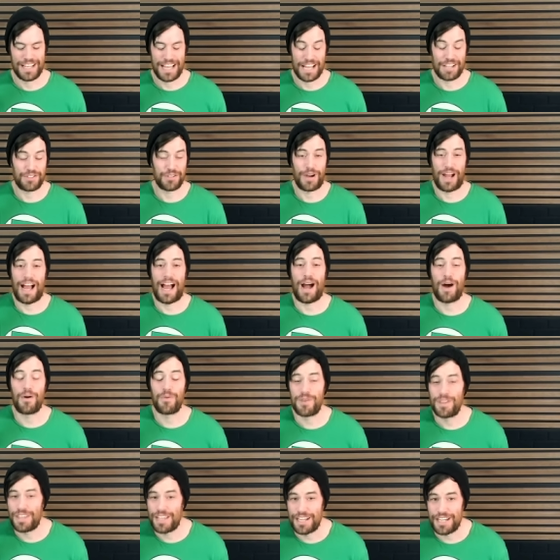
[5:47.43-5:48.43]
And so, how
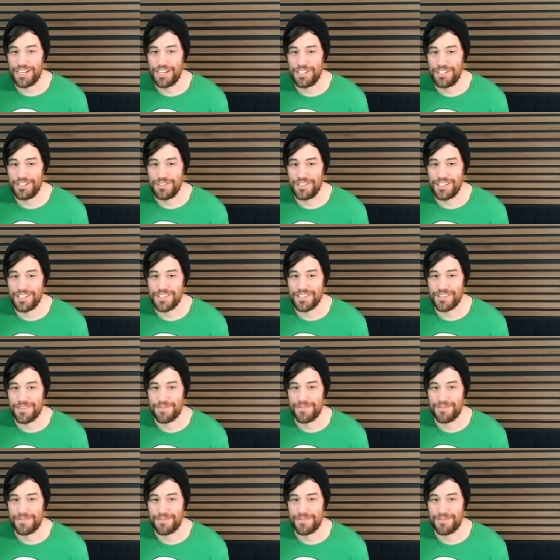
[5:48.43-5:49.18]
are they going to do this?